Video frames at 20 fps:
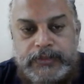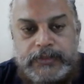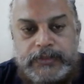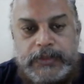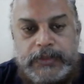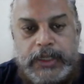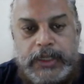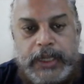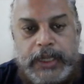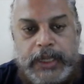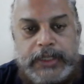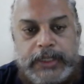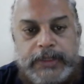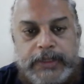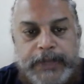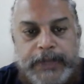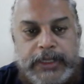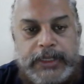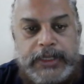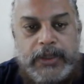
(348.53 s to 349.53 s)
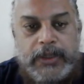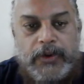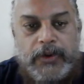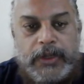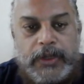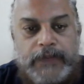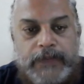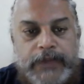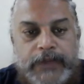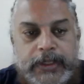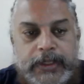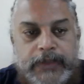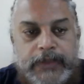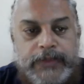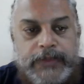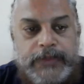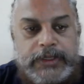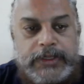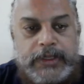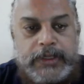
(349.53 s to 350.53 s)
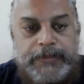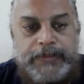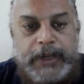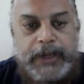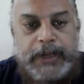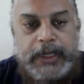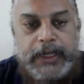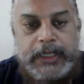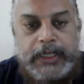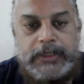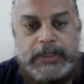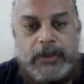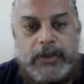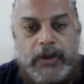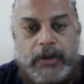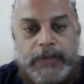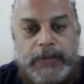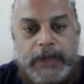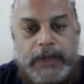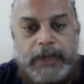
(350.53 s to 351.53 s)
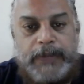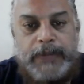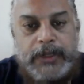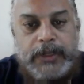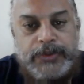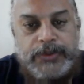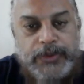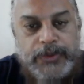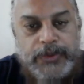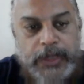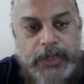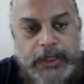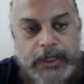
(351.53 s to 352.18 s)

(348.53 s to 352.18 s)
it is the major organ which maintains the normal blood sugar